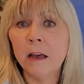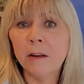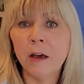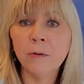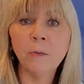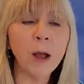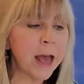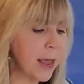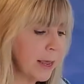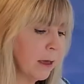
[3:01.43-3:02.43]
another
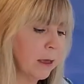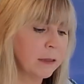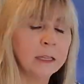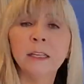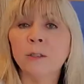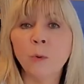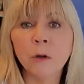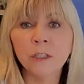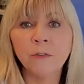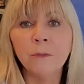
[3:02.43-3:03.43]
way that this
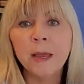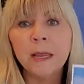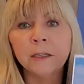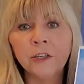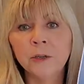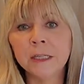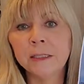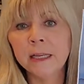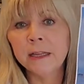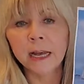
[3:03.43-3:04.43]
works for me is you can
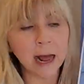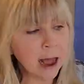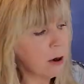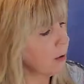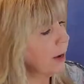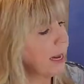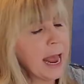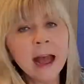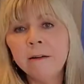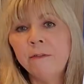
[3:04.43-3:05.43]
see that I already
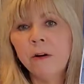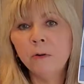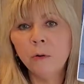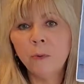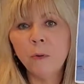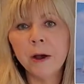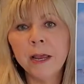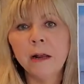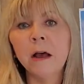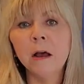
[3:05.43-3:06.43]
have a focal
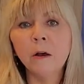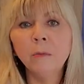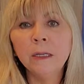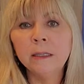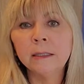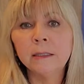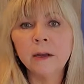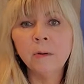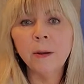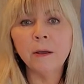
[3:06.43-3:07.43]
point with the
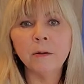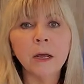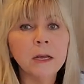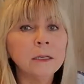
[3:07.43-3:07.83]
sailboat